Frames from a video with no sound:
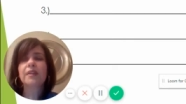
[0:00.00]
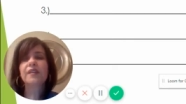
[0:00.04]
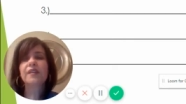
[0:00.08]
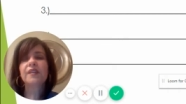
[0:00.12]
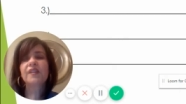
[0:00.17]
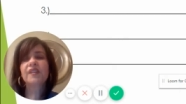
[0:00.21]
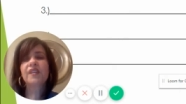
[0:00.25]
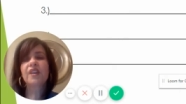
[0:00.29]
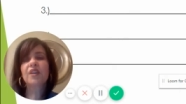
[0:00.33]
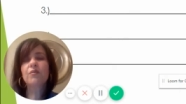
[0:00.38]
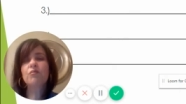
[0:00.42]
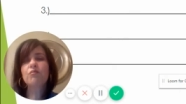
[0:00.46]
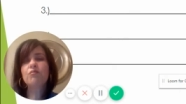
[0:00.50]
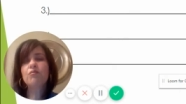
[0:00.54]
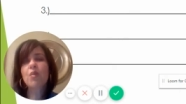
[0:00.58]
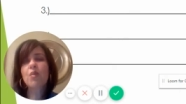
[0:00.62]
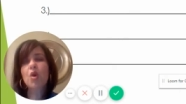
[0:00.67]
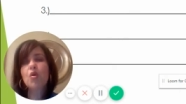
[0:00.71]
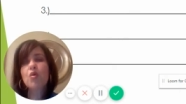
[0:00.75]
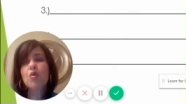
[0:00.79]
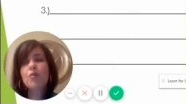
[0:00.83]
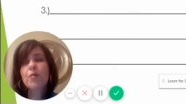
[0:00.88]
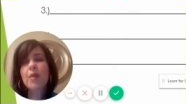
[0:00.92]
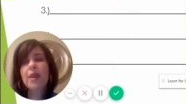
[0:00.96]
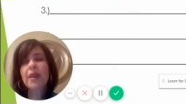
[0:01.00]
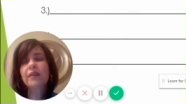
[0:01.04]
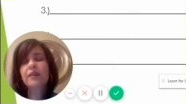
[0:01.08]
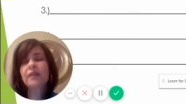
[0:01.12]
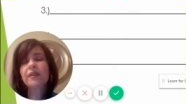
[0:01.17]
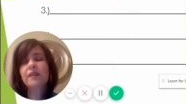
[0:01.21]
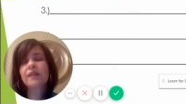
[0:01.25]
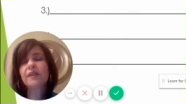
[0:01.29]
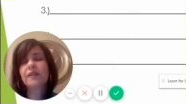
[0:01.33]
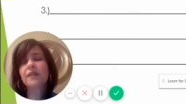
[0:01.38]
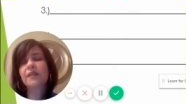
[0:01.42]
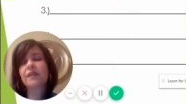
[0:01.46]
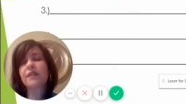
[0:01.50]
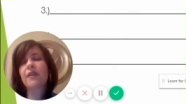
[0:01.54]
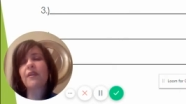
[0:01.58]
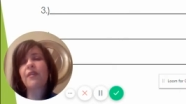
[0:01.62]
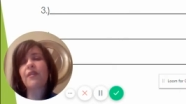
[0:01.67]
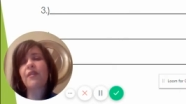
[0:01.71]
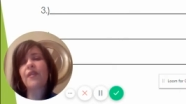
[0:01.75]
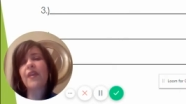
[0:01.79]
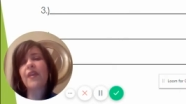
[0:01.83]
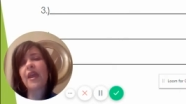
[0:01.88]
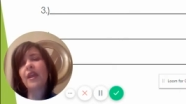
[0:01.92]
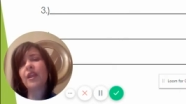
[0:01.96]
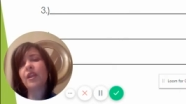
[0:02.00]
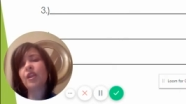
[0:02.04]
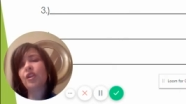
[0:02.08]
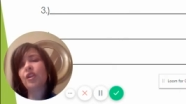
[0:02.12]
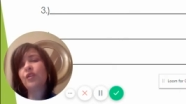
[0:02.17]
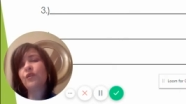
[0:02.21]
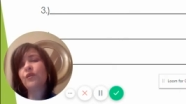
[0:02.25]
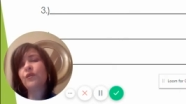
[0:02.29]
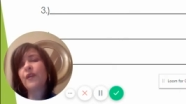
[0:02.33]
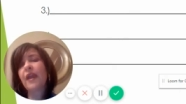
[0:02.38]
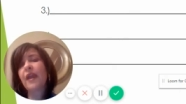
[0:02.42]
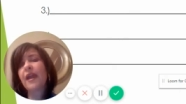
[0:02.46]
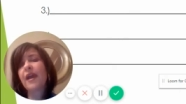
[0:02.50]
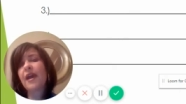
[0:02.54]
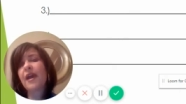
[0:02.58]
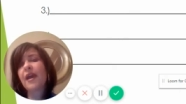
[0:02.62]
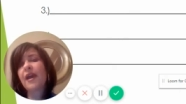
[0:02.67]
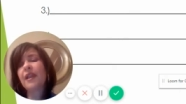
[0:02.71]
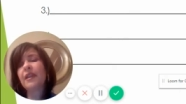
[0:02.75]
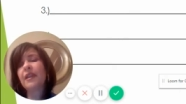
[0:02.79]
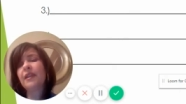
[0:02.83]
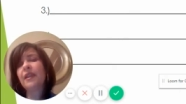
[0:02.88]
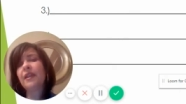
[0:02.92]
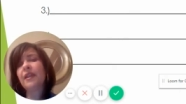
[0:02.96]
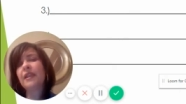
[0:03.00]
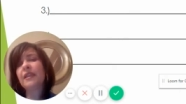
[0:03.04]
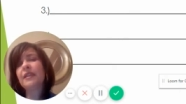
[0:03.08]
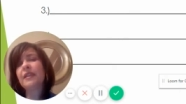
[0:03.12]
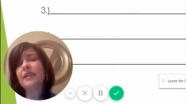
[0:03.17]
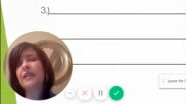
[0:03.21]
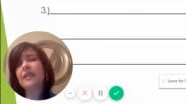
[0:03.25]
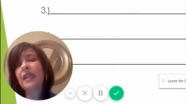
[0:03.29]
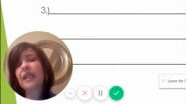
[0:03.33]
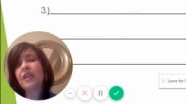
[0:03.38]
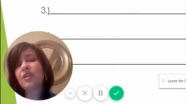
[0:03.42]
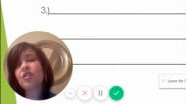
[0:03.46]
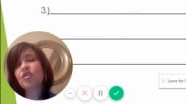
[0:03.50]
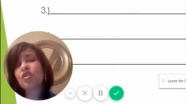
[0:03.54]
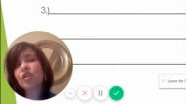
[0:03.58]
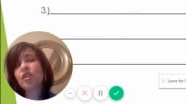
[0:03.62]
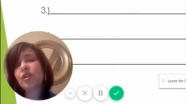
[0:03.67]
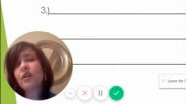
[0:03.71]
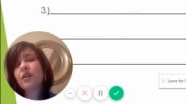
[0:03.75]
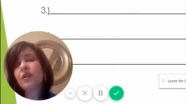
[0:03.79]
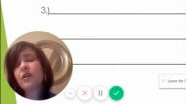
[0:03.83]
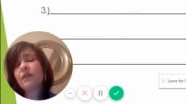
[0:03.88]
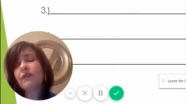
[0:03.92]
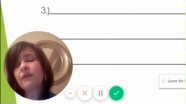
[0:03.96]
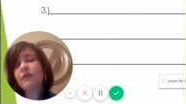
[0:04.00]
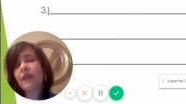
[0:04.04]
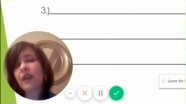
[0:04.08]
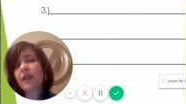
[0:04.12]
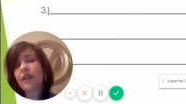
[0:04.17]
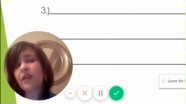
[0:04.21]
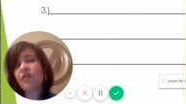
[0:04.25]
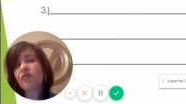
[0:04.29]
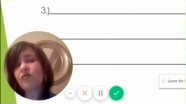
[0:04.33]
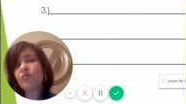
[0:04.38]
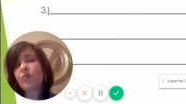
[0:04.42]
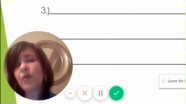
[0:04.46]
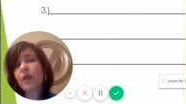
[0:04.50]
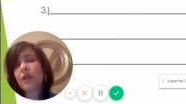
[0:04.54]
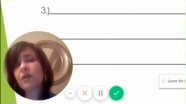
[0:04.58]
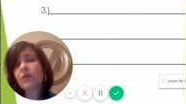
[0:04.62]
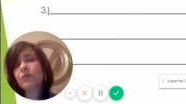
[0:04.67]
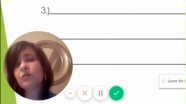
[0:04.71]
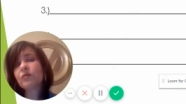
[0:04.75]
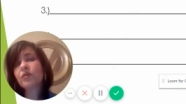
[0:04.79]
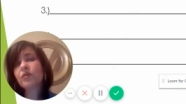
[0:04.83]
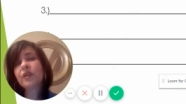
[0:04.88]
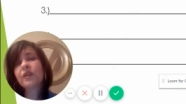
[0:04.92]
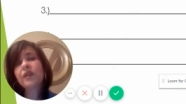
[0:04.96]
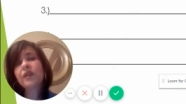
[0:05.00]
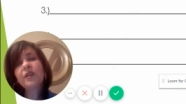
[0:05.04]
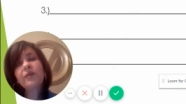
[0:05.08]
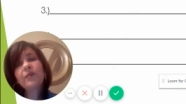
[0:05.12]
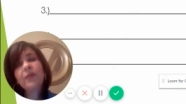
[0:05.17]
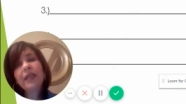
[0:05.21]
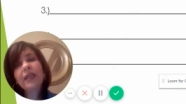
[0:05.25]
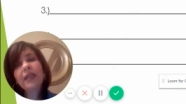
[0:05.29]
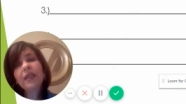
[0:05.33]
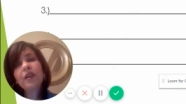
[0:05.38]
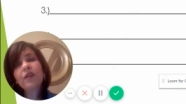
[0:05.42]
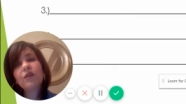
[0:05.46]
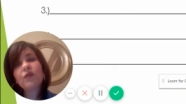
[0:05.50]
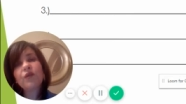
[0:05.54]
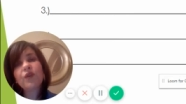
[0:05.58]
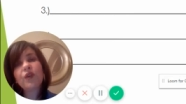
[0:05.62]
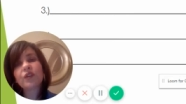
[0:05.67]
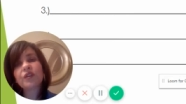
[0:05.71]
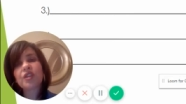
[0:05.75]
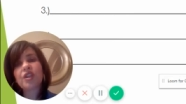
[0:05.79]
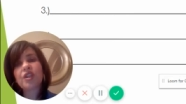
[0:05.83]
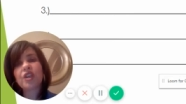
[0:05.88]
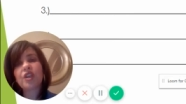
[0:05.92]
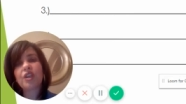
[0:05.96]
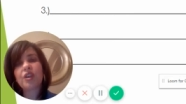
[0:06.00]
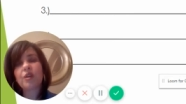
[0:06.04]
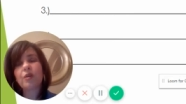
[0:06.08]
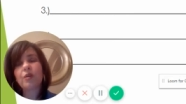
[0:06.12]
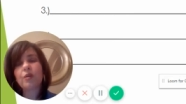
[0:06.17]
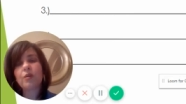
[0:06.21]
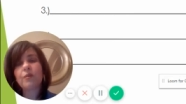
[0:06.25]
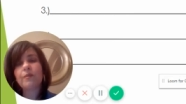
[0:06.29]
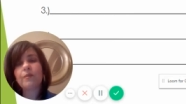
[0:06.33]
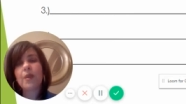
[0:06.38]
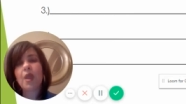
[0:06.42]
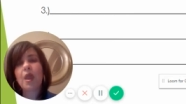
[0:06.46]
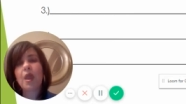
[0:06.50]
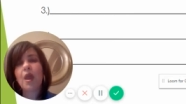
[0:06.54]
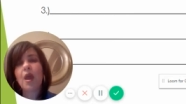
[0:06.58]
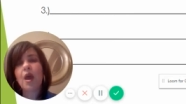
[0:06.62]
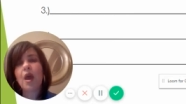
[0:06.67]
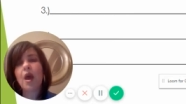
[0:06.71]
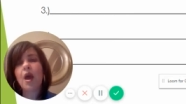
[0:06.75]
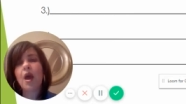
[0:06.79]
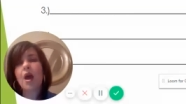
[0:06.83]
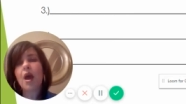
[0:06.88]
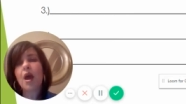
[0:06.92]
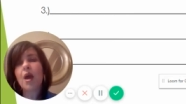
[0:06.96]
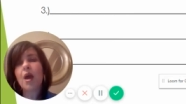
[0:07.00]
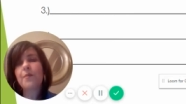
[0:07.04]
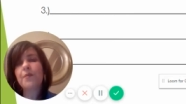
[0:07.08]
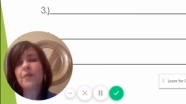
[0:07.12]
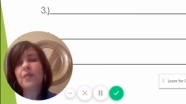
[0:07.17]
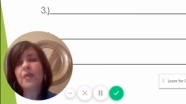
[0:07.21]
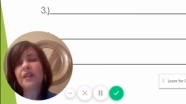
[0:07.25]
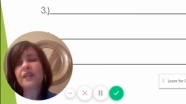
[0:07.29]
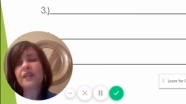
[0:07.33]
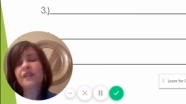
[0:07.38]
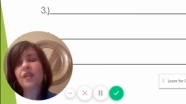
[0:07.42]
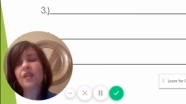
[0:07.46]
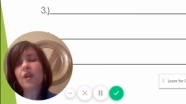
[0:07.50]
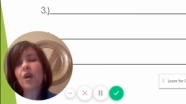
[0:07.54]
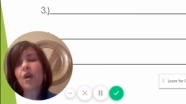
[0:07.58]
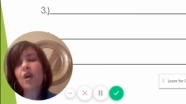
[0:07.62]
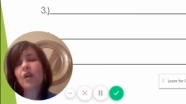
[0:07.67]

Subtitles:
some moments that you've had in nature that have been really meaningful to you. This